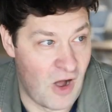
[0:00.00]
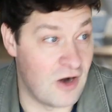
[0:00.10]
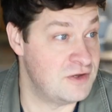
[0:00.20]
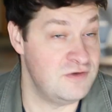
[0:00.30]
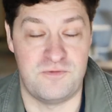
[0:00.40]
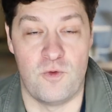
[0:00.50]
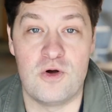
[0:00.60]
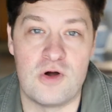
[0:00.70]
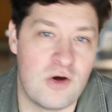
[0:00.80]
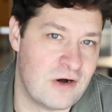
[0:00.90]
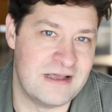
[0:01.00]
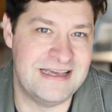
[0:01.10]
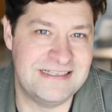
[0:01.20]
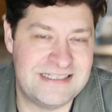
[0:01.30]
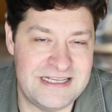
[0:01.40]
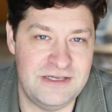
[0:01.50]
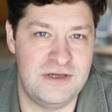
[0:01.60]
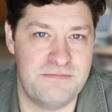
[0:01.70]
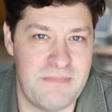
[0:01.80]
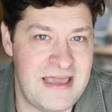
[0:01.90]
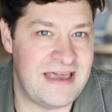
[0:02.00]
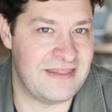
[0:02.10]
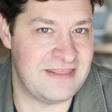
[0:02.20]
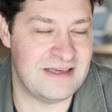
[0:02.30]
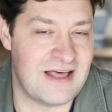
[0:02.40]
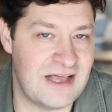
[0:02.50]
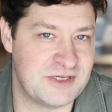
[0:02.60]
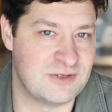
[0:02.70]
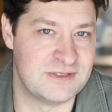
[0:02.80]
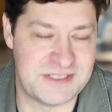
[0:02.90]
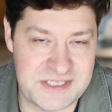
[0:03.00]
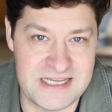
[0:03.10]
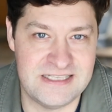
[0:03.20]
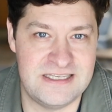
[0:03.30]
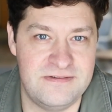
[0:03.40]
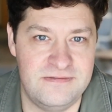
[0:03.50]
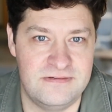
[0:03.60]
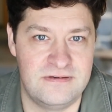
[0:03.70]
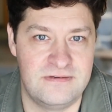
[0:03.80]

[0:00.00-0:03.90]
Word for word: argue for or against it, you could make a theological distinctive.